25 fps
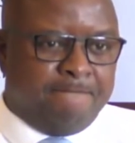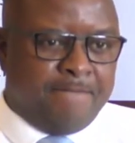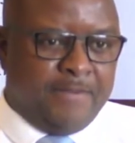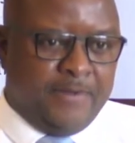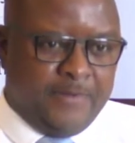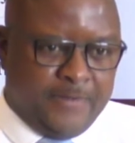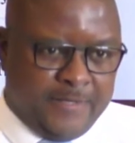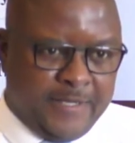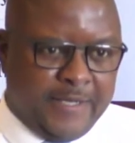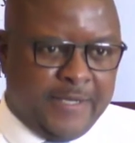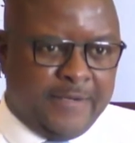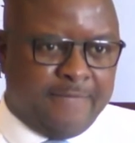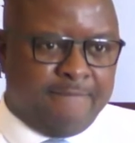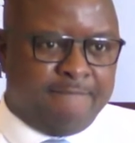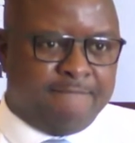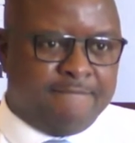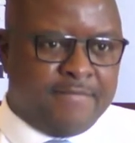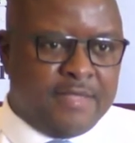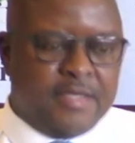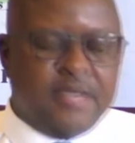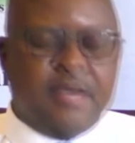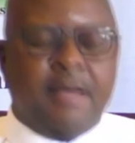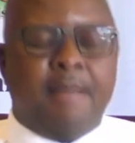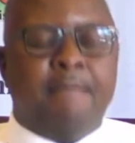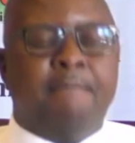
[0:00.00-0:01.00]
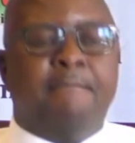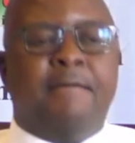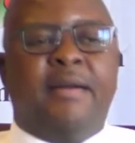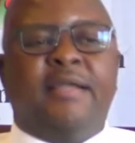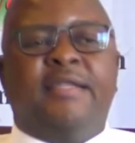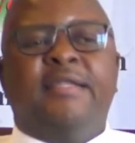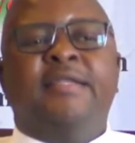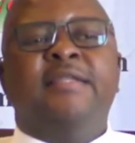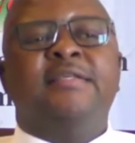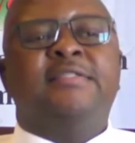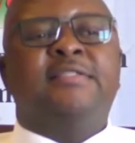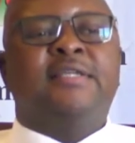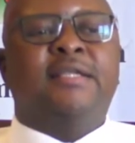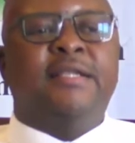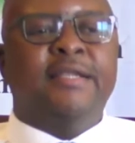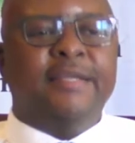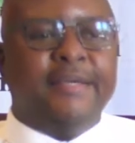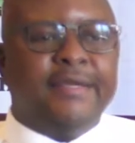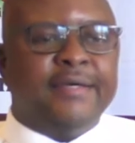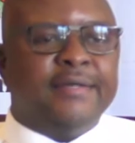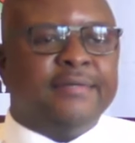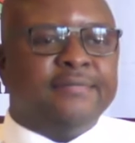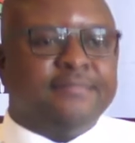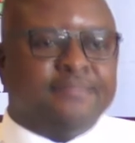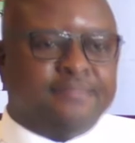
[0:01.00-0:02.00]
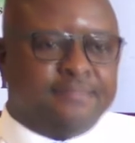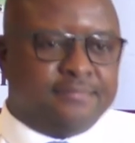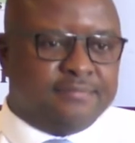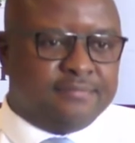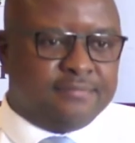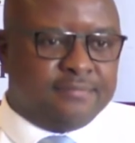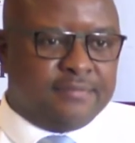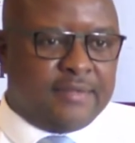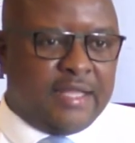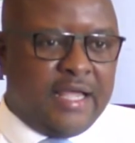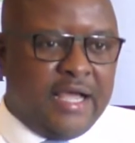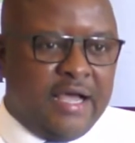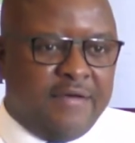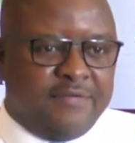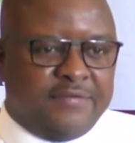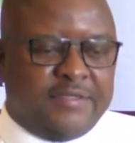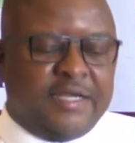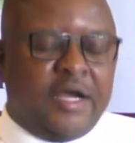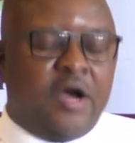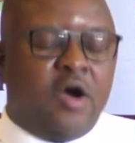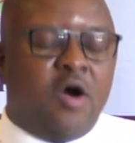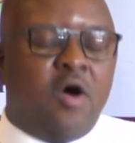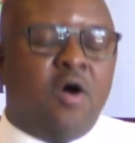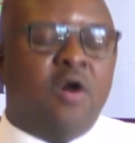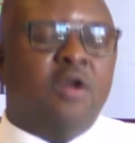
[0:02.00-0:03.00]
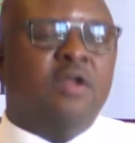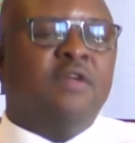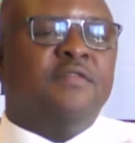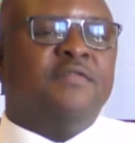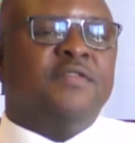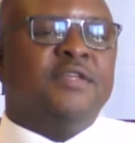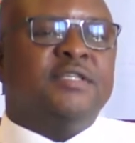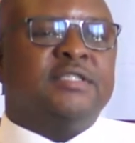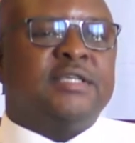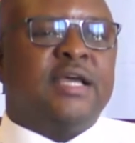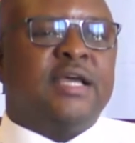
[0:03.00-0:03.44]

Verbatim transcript: Okay? But it is clear, after all of this